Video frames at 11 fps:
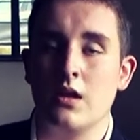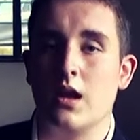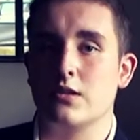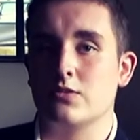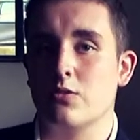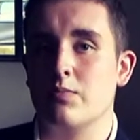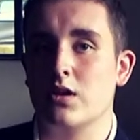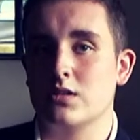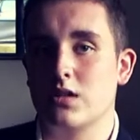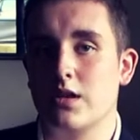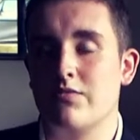And so
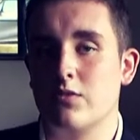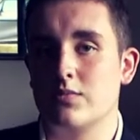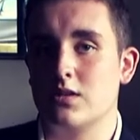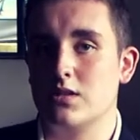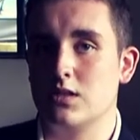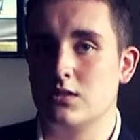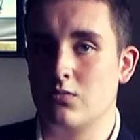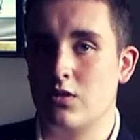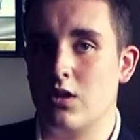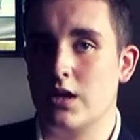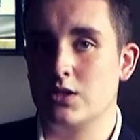personally, film studies is the
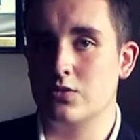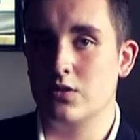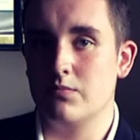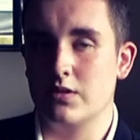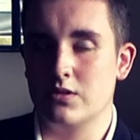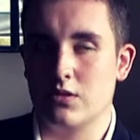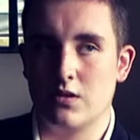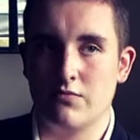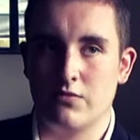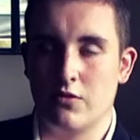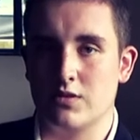one I enjoy because
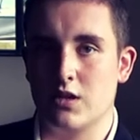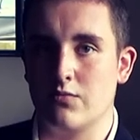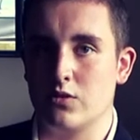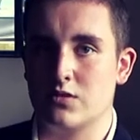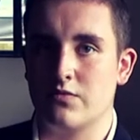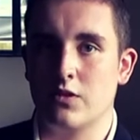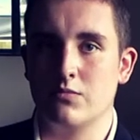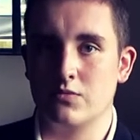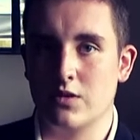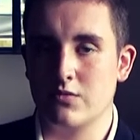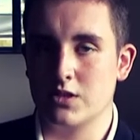I've watched
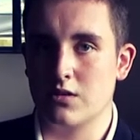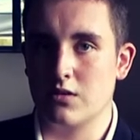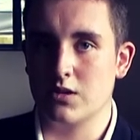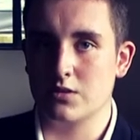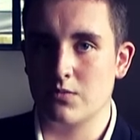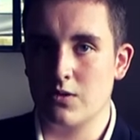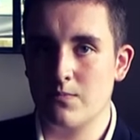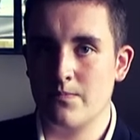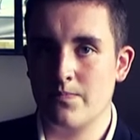films when I was younger as well.